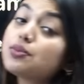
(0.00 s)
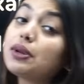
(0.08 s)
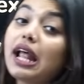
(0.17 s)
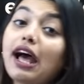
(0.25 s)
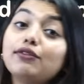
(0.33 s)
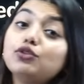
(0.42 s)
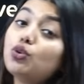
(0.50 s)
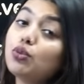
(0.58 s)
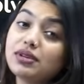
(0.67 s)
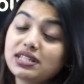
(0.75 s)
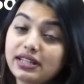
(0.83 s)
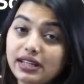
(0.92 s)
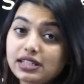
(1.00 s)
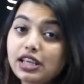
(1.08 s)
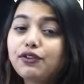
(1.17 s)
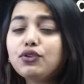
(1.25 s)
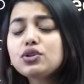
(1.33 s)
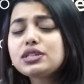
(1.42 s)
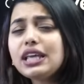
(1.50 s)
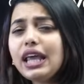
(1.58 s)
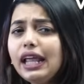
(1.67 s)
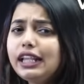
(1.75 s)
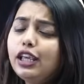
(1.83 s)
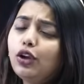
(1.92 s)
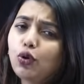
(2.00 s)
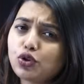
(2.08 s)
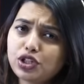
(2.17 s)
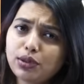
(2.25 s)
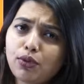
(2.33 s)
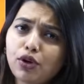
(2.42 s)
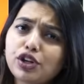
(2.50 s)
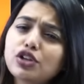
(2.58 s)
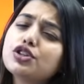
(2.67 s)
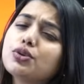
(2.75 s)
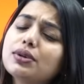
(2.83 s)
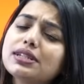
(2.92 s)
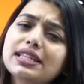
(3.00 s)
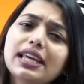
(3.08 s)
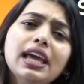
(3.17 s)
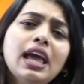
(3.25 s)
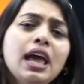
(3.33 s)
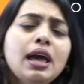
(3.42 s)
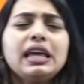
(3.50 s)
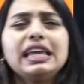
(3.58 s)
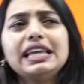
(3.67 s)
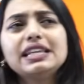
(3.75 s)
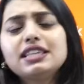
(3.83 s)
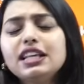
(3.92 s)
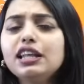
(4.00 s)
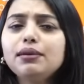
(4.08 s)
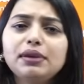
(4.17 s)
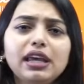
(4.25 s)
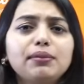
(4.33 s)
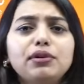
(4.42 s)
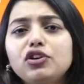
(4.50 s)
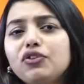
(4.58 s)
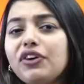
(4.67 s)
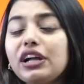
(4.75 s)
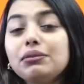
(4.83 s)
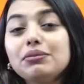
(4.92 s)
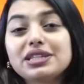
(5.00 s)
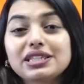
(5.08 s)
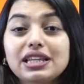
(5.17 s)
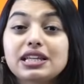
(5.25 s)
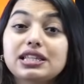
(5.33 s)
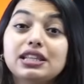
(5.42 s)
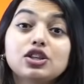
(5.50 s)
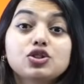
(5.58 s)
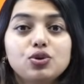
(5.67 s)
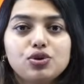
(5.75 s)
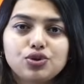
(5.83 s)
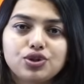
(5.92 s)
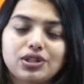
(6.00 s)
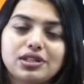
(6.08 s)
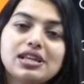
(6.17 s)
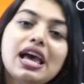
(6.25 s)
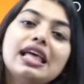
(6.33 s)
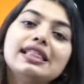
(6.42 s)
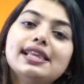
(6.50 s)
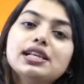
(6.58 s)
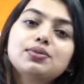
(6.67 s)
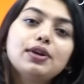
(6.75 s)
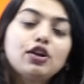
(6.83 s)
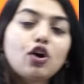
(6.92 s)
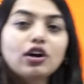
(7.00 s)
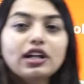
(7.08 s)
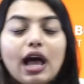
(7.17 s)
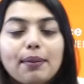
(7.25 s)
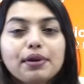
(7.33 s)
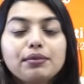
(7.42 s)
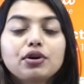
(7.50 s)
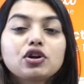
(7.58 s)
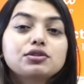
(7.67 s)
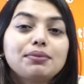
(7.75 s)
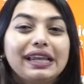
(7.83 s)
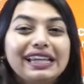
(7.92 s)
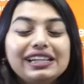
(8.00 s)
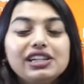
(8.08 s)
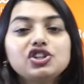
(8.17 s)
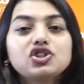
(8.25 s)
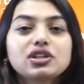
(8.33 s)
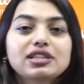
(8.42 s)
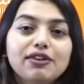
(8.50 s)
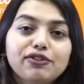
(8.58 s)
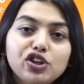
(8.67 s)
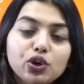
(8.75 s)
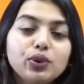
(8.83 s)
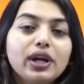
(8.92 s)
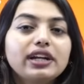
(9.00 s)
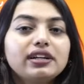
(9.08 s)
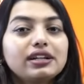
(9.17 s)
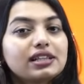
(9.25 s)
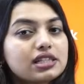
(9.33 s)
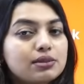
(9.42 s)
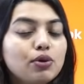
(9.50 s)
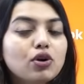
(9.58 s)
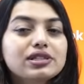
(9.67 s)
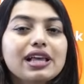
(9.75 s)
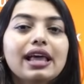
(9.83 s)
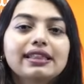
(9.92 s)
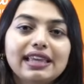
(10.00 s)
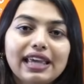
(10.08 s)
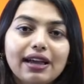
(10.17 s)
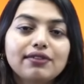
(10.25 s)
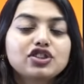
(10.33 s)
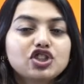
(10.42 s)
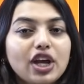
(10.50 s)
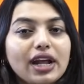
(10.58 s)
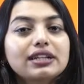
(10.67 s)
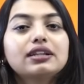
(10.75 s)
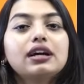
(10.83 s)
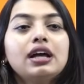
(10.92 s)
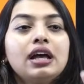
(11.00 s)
will have no mistakes. If you see any coaching modules, you will see easily be able to find mistakes in the solutions. This will not happen because many teachers have curated this books and they have checked,